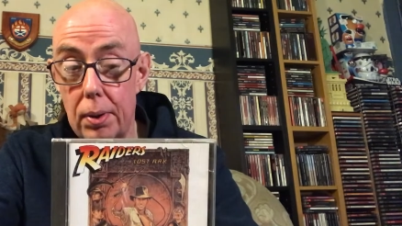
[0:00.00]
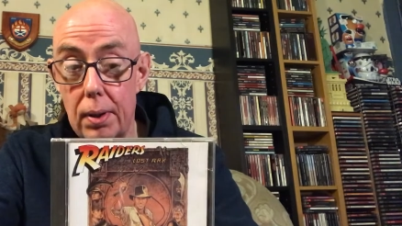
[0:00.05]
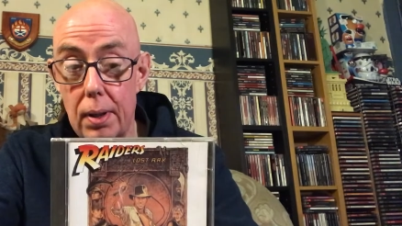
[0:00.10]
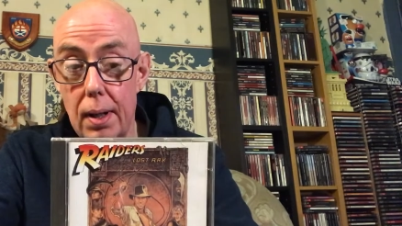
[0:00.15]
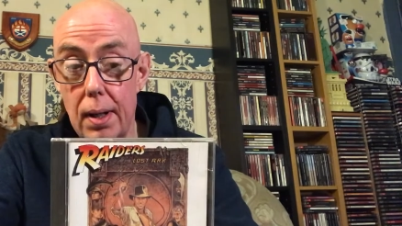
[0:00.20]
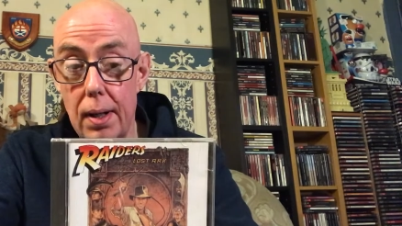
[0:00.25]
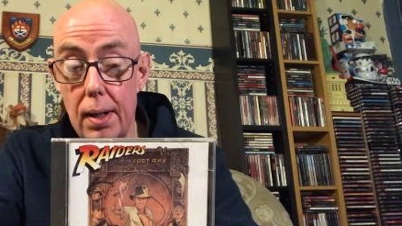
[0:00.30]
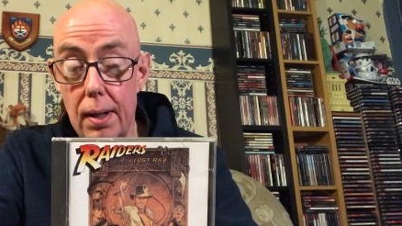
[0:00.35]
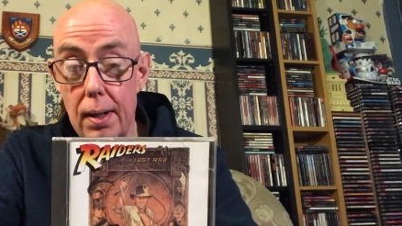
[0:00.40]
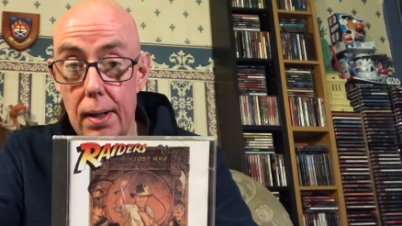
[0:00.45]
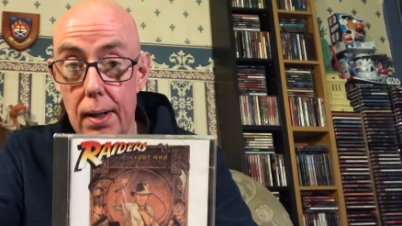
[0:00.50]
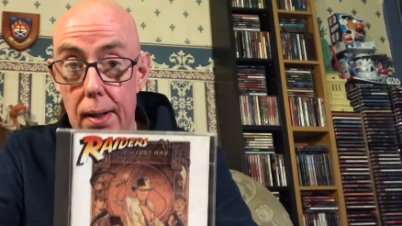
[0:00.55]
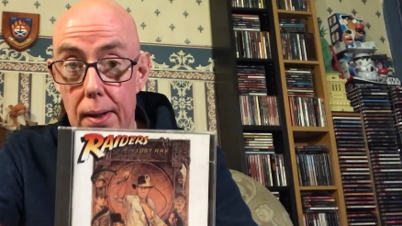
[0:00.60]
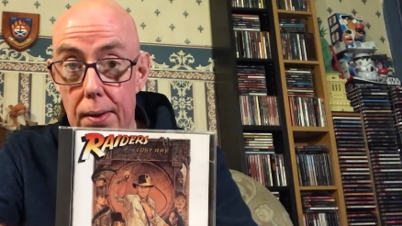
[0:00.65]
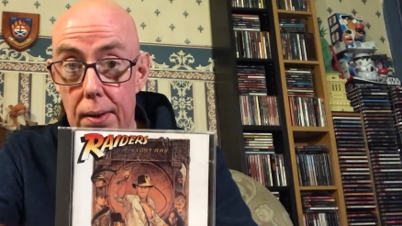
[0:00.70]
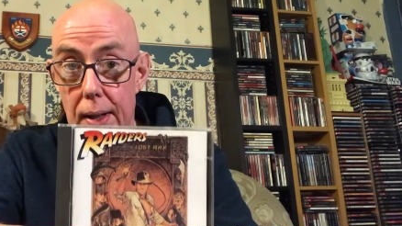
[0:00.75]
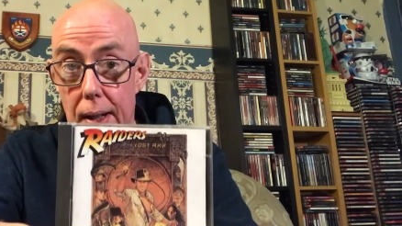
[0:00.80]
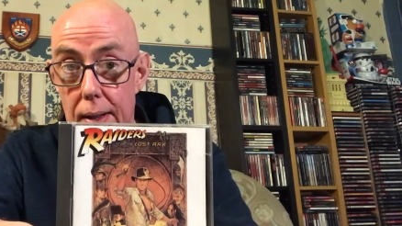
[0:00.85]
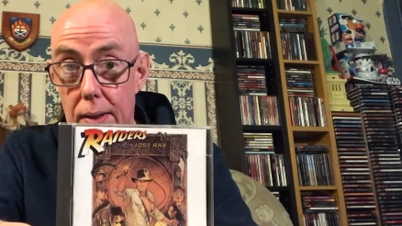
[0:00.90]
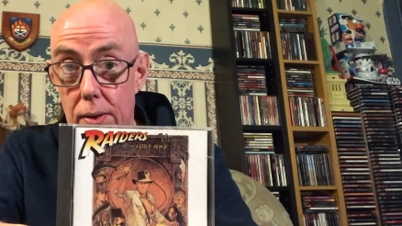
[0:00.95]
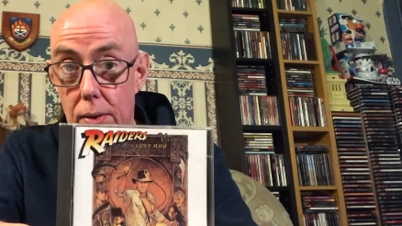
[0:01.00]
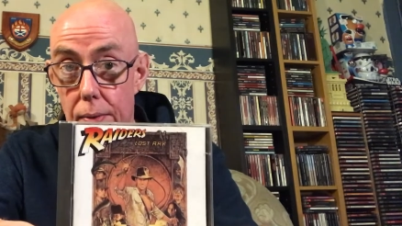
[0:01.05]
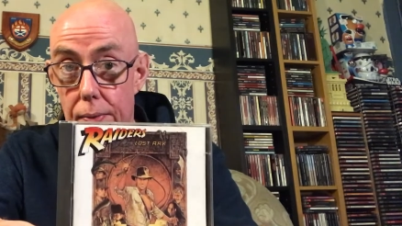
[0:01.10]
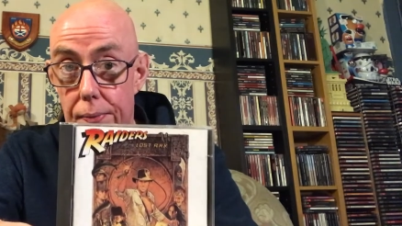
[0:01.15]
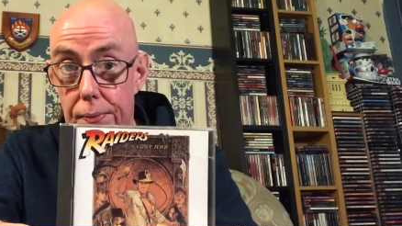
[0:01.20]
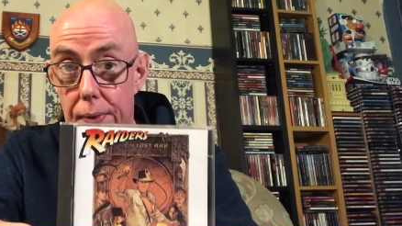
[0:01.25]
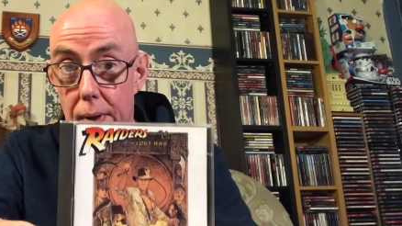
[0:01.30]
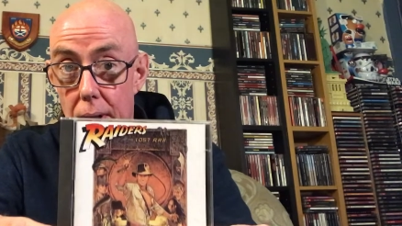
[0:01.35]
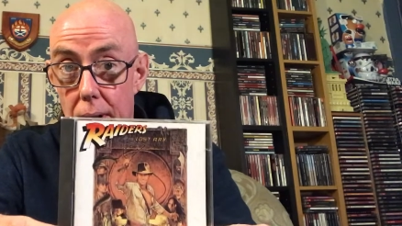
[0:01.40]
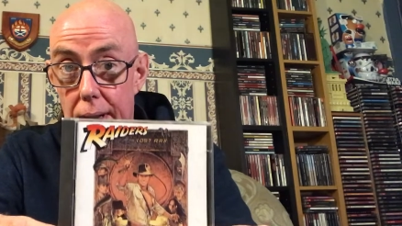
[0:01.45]
at the end of
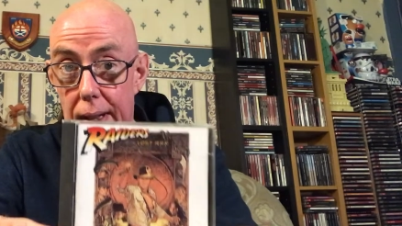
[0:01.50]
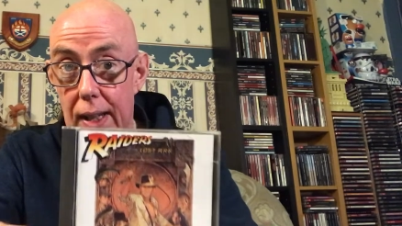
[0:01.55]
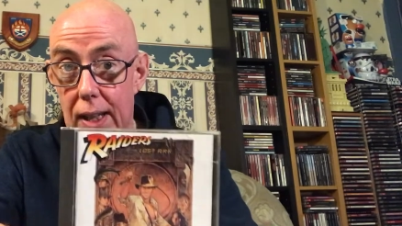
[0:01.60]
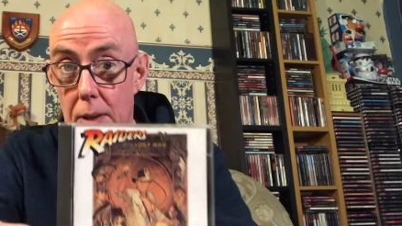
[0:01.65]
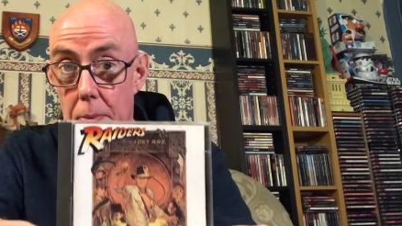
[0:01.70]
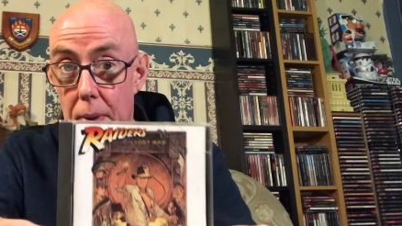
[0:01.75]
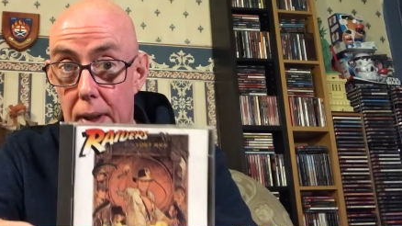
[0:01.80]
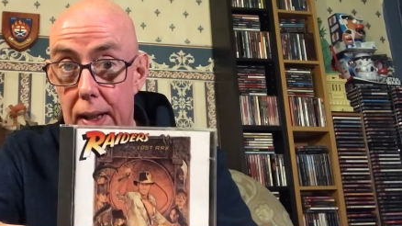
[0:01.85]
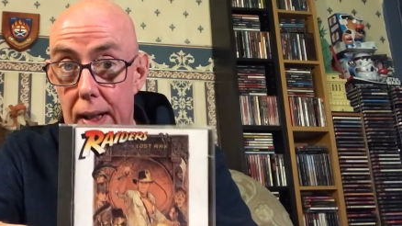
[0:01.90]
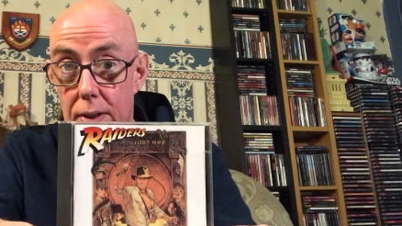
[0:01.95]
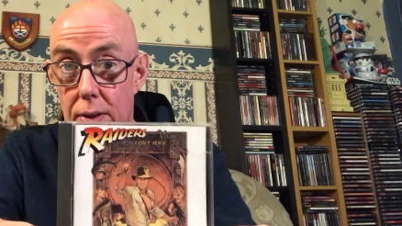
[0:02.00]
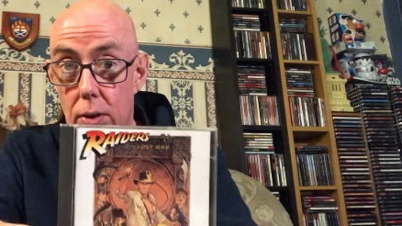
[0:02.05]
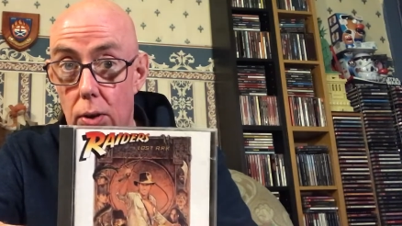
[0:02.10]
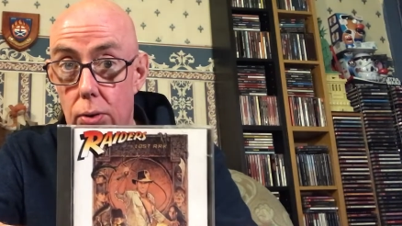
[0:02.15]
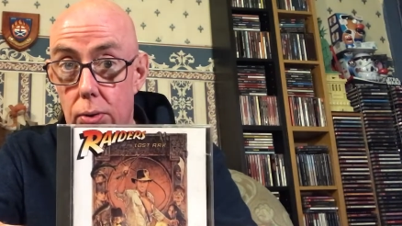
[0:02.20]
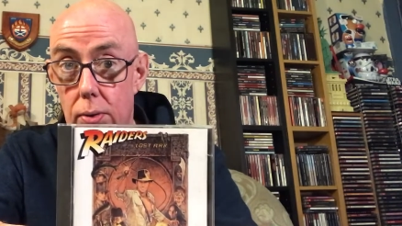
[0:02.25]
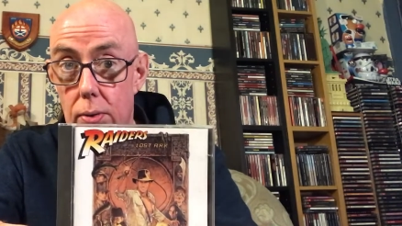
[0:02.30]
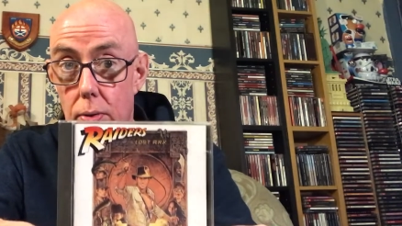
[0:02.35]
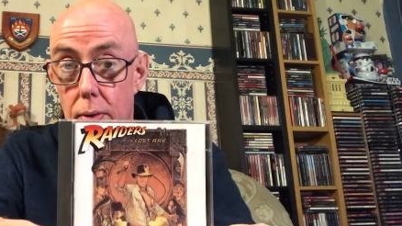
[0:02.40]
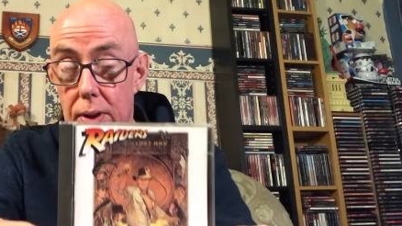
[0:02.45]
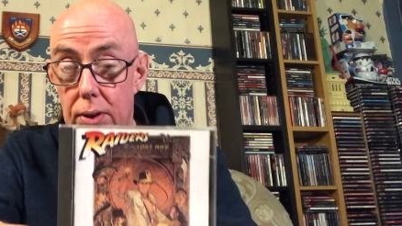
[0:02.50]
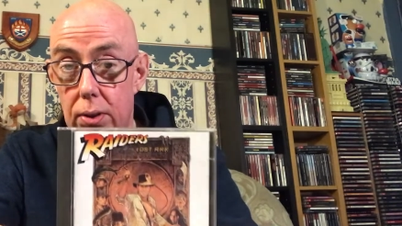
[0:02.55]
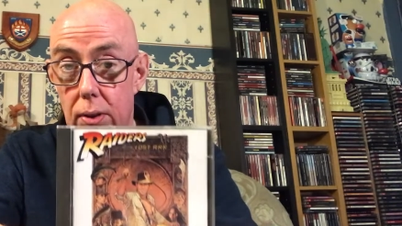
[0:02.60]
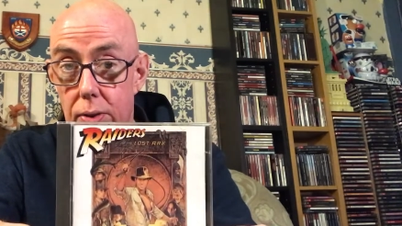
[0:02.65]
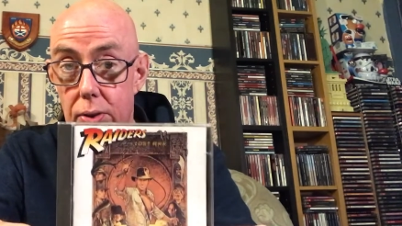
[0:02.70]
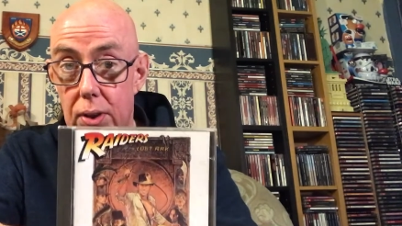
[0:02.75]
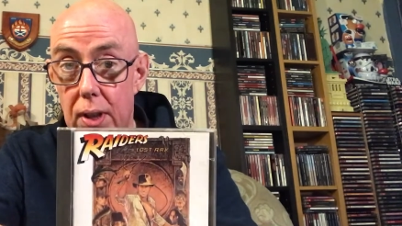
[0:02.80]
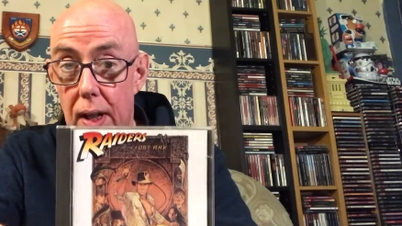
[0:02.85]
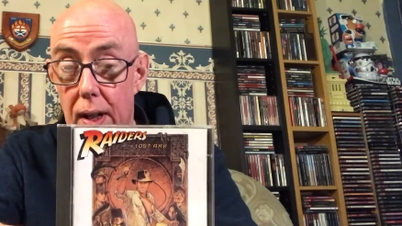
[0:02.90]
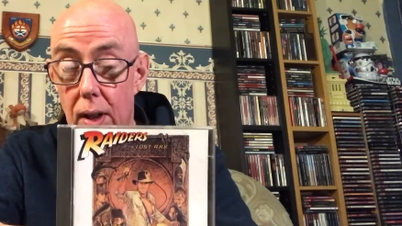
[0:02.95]
Kingdom of the Crystal
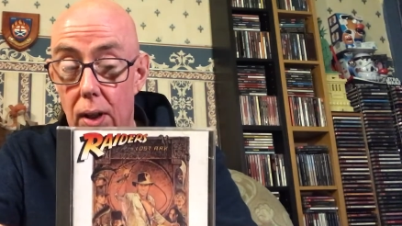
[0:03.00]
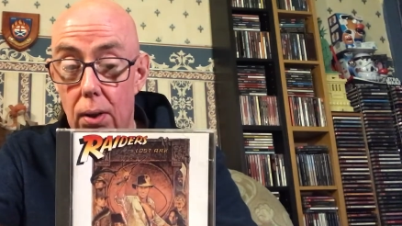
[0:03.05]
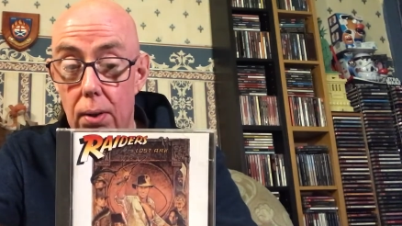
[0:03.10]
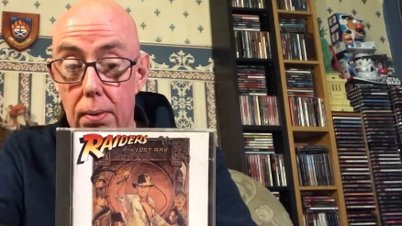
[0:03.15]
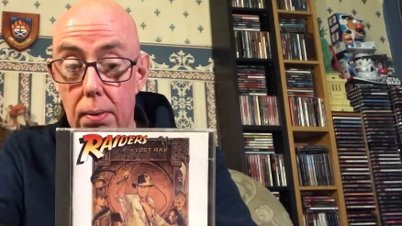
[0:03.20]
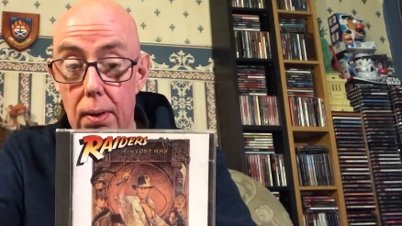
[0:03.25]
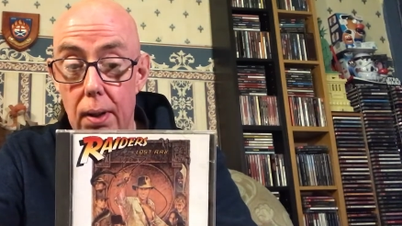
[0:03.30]
Skull